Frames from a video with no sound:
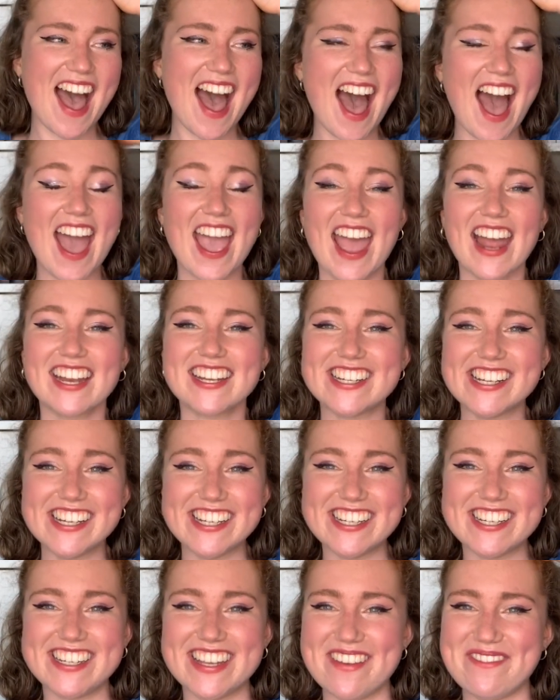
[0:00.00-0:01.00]
I
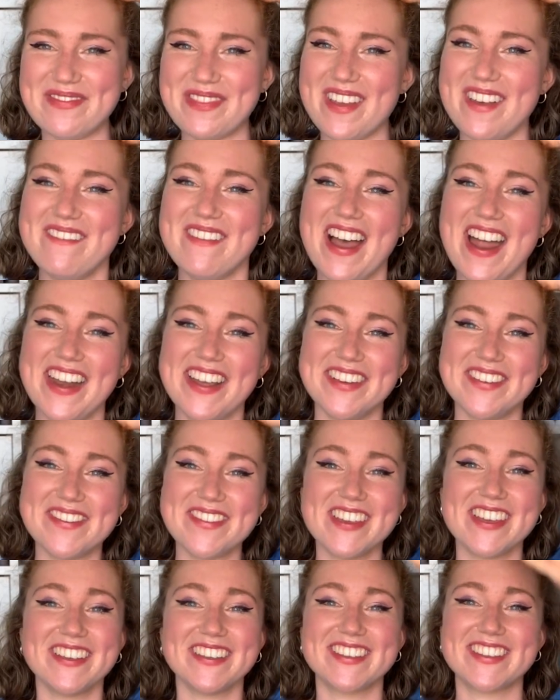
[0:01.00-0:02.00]
actually ship them, and I
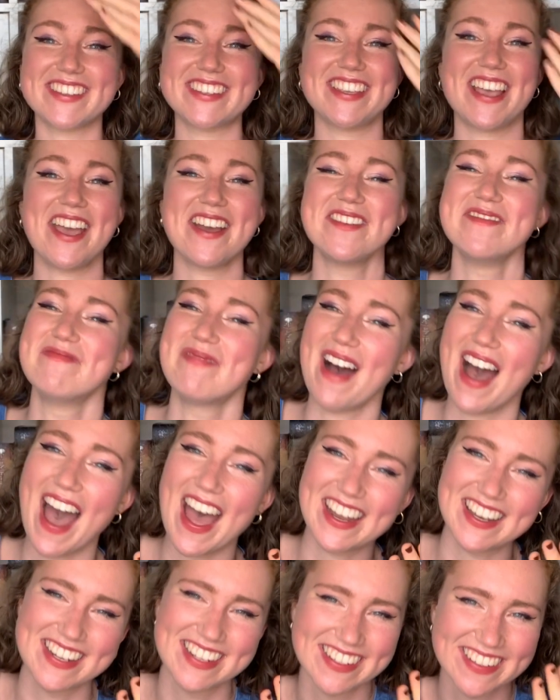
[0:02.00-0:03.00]
feel so
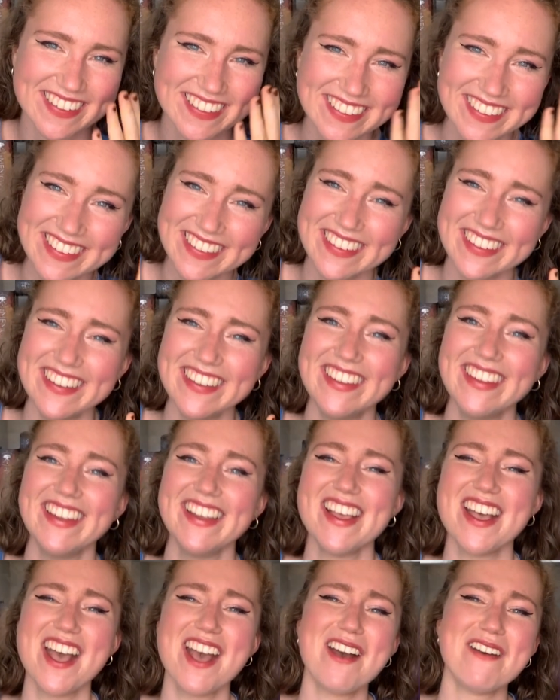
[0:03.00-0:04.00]
bad
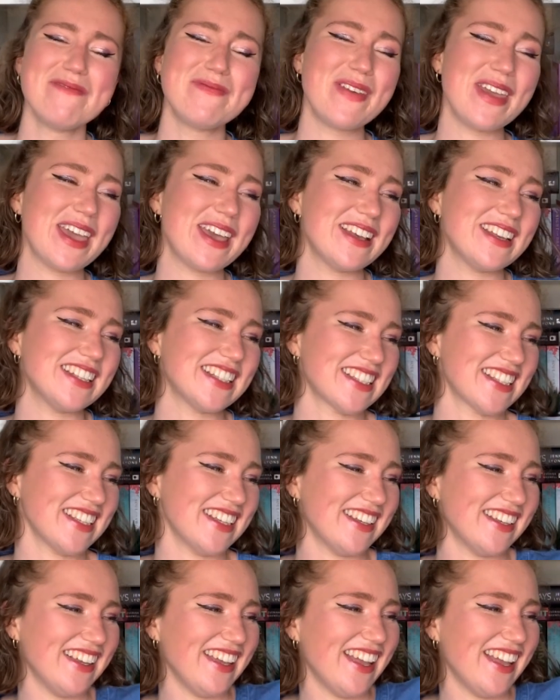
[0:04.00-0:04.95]
because